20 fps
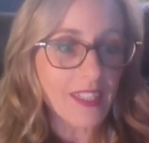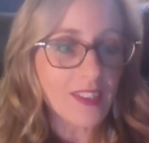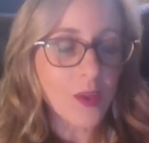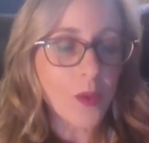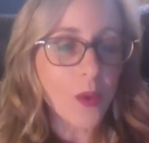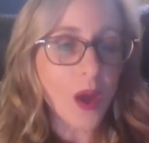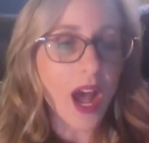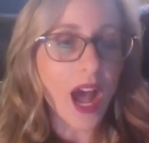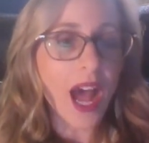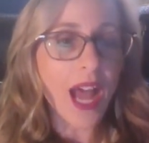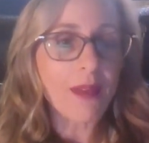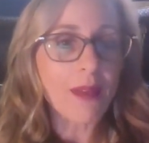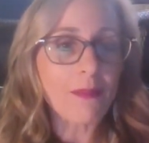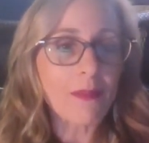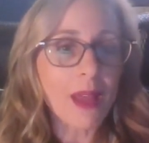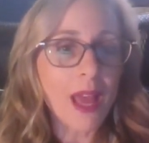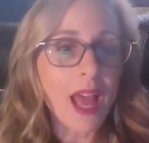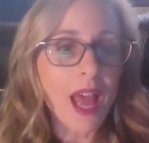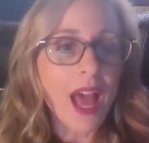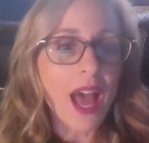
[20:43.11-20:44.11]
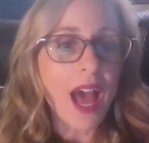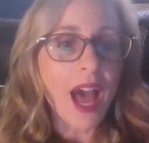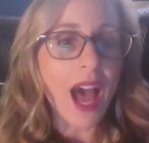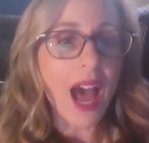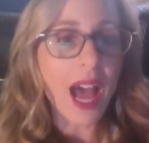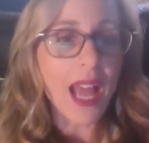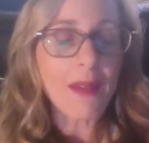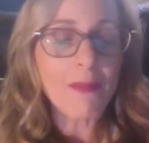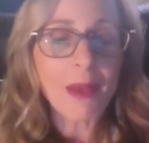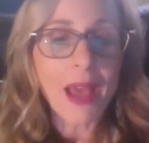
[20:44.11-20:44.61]
So I'm
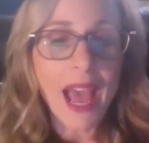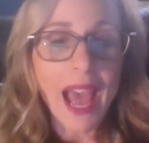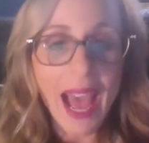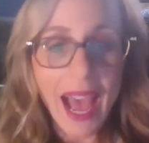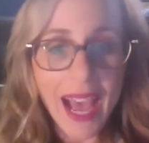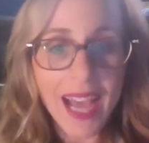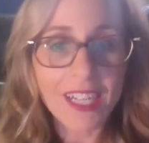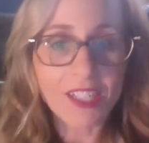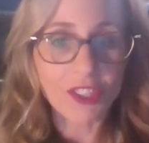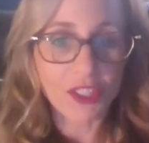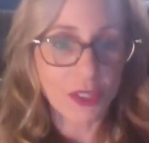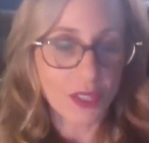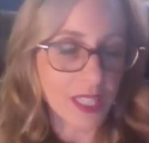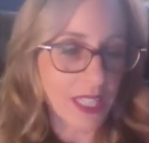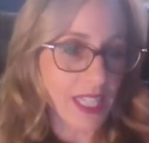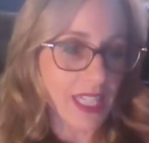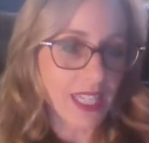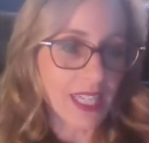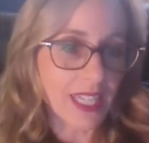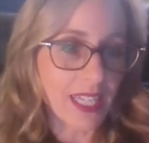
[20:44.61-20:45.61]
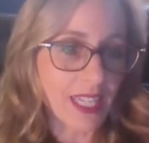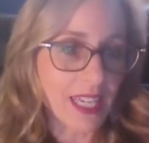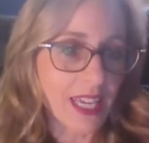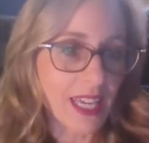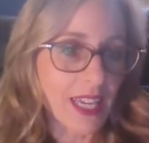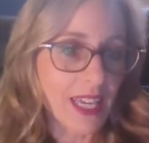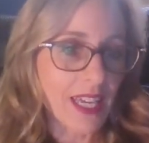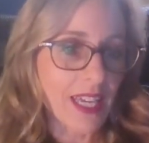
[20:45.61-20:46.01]
actually